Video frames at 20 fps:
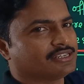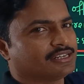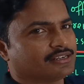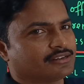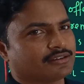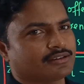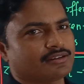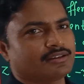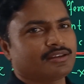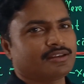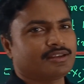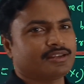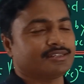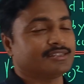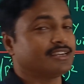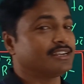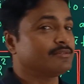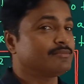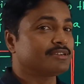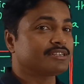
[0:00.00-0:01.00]
Z.
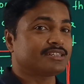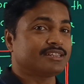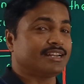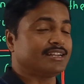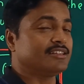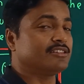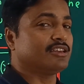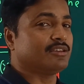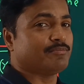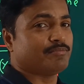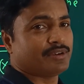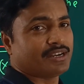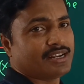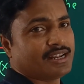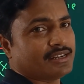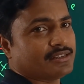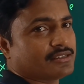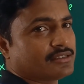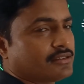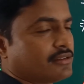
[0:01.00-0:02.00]
Z means that is the
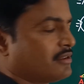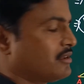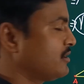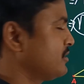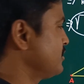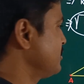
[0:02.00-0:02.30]
impedance.